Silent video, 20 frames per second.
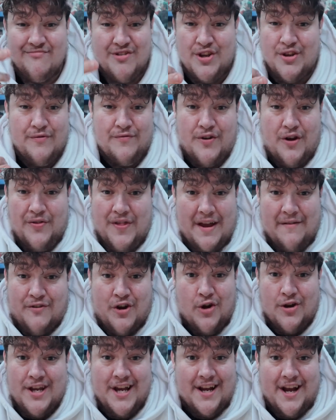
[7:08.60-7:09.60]
They've
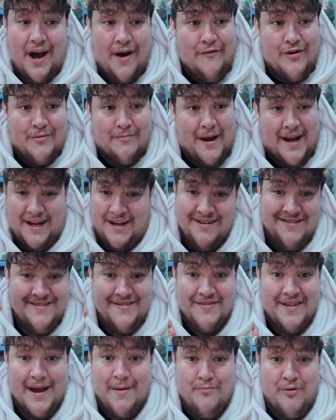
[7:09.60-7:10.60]
got you covered, mate.
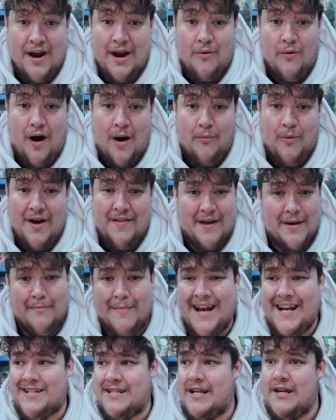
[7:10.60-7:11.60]
They bring one with it,
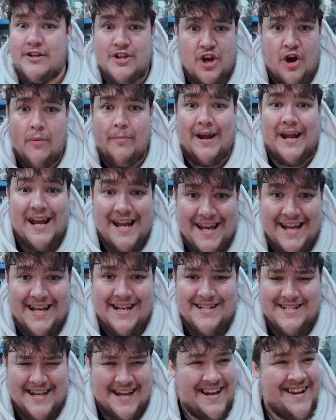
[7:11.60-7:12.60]
makes their job
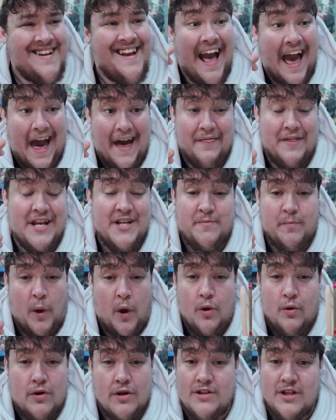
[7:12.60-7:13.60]
easy. And these
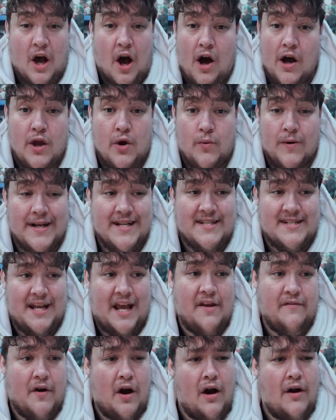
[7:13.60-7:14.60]
pokers I always
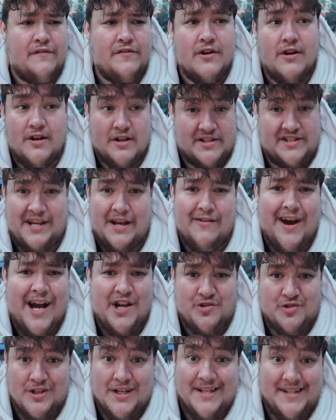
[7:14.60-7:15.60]
save after because they're
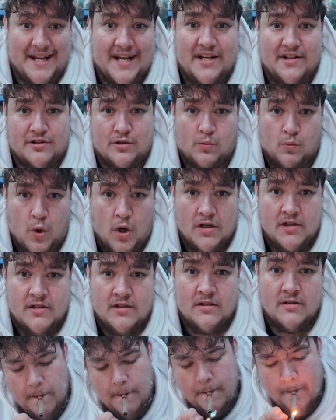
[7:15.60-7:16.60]
actually decent ones.